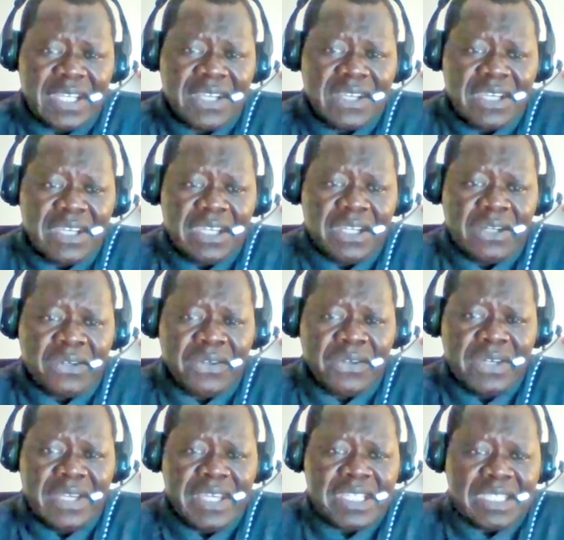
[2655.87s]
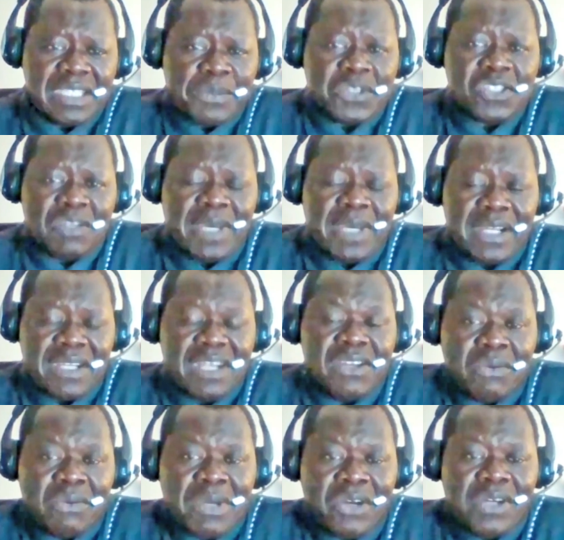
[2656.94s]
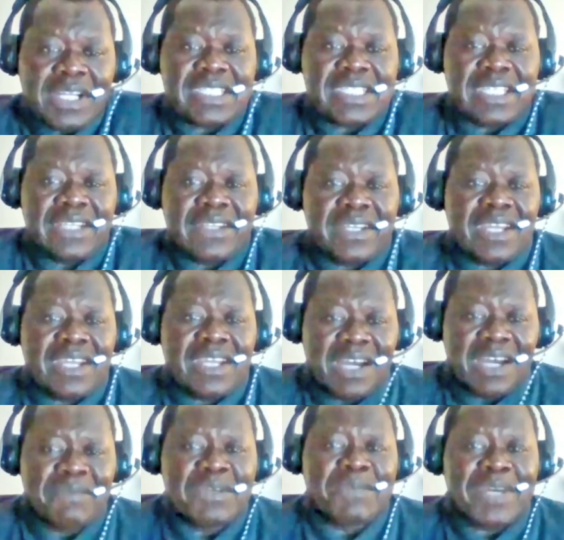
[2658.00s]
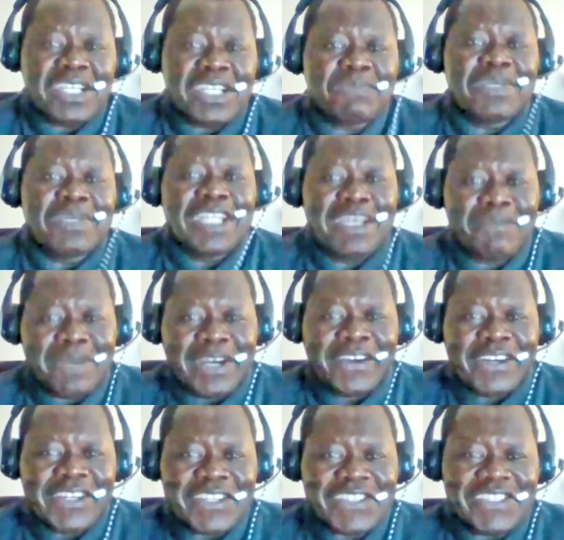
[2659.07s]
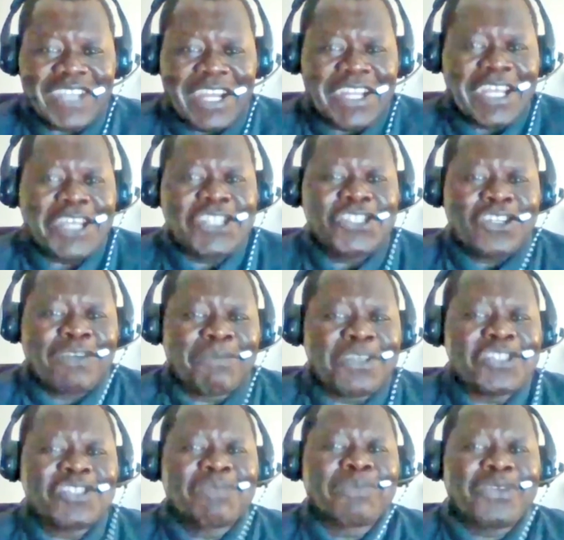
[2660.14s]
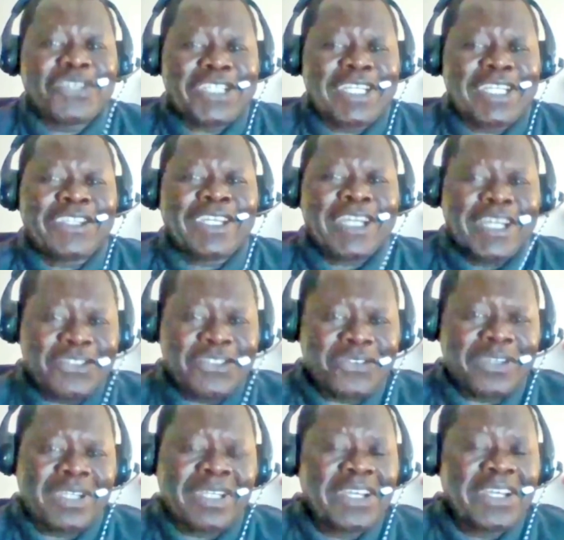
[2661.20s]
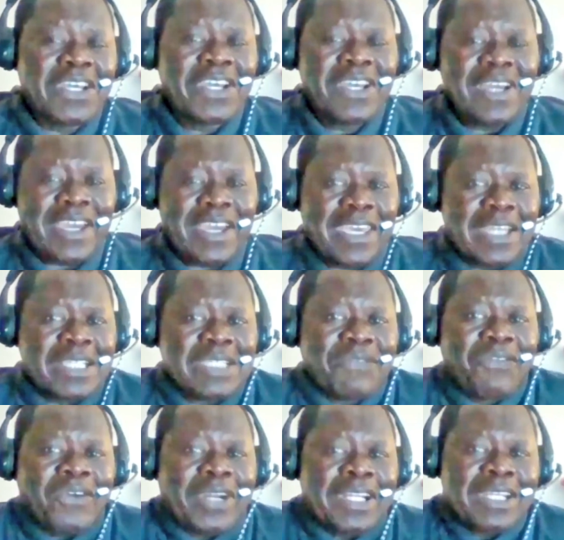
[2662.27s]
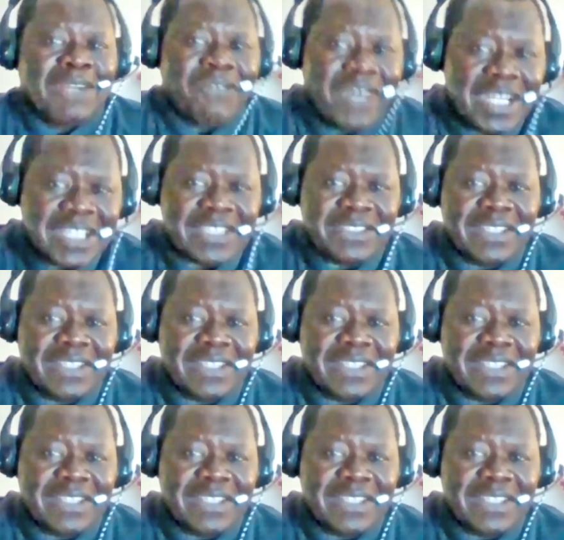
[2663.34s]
He's supposed to be, we always say that the army must be in the barracks and their job is to protect the country against foreign invasion.